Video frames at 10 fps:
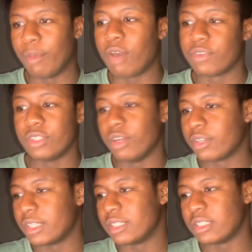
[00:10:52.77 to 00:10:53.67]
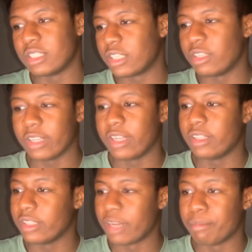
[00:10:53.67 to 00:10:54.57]
Jokic and just
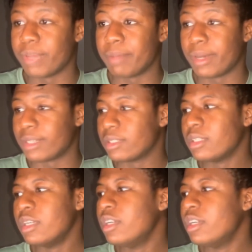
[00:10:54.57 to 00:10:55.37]
let him play better.